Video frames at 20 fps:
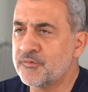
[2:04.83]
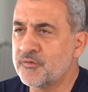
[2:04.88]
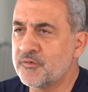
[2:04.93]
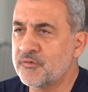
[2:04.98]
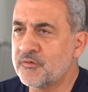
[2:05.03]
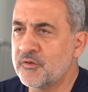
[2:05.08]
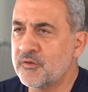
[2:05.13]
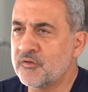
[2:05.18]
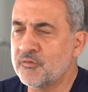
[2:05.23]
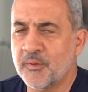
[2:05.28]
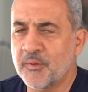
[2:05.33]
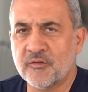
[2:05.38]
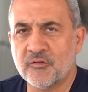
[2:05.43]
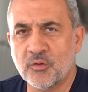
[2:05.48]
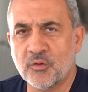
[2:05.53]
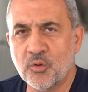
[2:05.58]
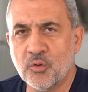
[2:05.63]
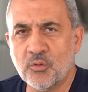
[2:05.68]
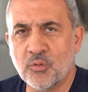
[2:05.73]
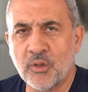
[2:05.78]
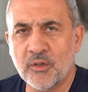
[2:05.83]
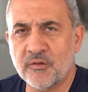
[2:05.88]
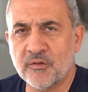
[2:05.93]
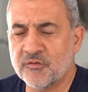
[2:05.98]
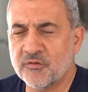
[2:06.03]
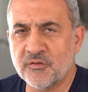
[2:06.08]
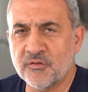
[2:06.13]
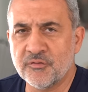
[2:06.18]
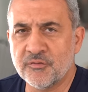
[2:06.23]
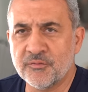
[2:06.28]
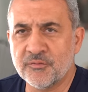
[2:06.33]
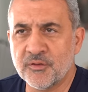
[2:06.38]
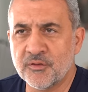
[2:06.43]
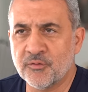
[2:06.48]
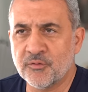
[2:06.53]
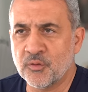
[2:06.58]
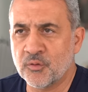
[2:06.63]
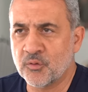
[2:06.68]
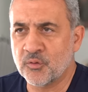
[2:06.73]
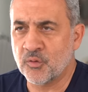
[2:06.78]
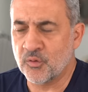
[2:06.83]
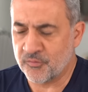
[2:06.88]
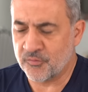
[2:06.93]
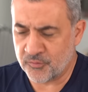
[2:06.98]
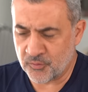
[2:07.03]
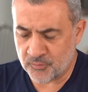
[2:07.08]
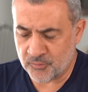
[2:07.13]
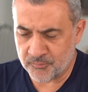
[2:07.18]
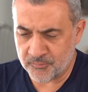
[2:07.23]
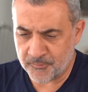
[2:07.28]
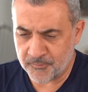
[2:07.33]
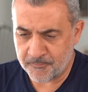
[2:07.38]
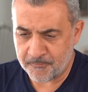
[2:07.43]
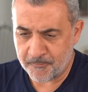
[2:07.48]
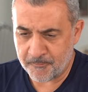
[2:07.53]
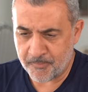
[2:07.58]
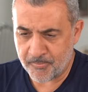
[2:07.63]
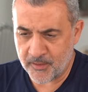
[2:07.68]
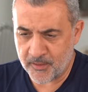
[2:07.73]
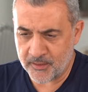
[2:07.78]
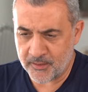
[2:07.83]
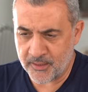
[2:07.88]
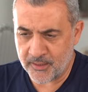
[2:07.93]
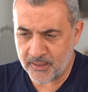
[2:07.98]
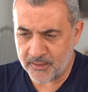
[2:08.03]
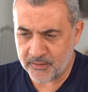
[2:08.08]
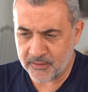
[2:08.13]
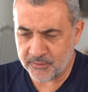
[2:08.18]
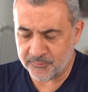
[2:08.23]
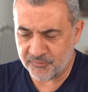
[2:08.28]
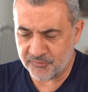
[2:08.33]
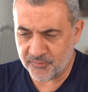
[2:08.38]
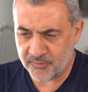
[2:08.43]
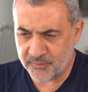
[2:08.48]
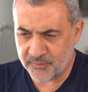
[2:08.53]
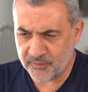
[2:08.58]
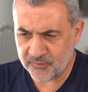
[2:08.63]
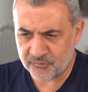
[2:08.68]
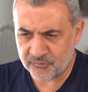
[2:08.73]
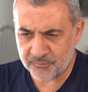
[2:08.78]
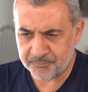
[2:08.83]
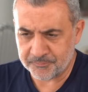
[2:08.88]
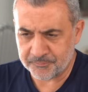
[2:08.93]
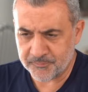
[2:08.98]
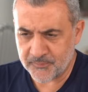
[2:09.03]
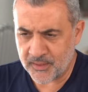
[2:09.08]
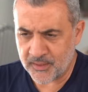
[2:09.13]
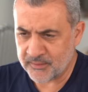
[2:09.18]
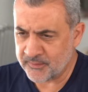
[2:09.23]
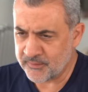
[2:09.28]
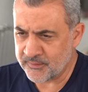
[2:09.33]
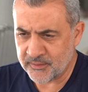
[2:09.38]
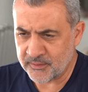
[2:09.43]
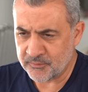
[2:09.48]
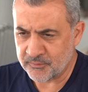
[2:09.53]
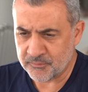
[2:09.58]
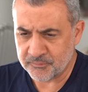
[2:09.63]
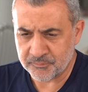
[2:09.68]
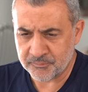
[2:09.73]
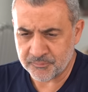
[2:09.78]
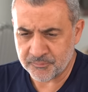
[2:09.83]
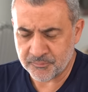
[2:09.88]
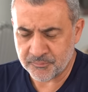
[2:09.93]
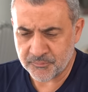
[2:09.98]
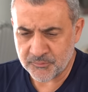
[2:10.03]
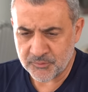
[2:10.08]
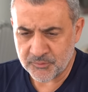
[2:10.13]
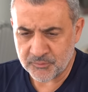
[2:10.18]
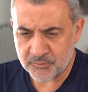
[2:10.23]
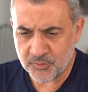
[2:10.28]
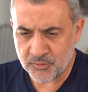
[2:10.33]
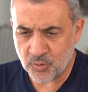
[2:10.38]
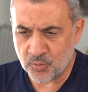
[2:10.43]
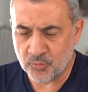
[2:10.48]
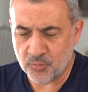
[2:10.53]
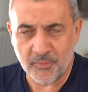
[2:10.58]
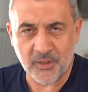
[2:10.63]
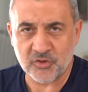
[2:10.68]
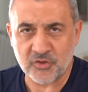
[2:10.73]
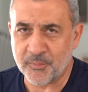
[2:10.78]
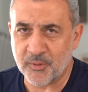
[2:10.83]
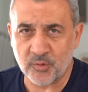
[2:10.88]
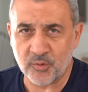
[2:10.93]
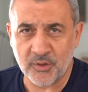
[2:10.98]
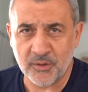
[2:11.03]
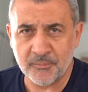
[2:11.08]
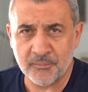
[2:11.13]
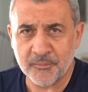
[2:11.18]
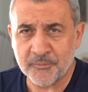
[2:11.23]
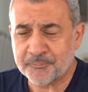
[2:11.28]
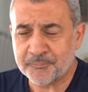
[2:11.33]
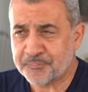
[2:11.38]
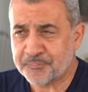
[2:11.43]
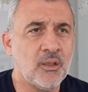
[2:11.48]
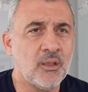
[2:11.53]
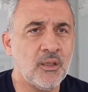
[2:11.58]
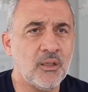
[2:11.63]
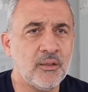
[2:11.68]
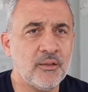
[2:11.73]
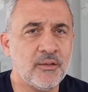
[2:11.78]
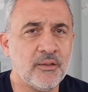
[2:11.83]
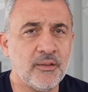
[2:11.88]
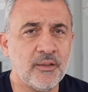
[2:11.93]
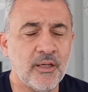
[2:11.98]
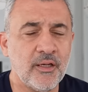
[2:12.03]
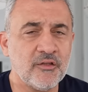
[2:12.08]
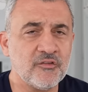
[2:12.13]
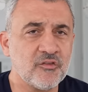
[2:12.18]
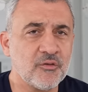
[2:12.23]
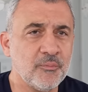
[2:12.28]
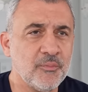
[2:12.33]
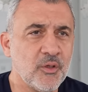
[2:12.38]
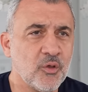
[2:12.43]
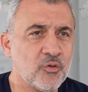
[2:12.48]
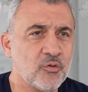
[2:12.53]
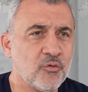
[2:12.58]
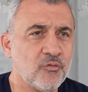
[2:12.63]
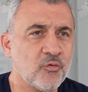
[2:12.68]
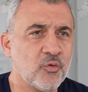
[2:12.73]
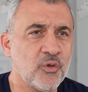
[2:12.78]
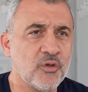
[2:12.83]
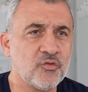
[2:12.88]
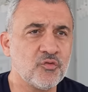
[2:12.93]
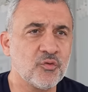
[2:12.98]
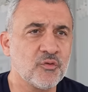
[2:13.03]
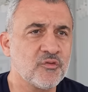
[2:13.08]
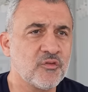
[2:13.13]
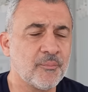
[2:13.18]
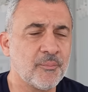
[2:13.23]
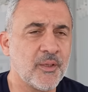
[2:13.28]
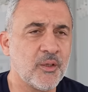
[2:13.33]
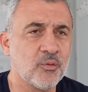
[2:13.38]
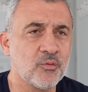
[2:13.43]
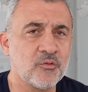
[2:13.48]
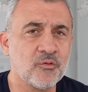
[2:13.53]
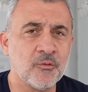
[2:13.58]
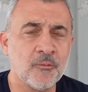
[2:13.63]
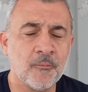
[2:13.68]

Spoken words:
6 months ago, I received a phone call from a guy named Fidias. I didn't know much about him. And he asked me a lot of questions about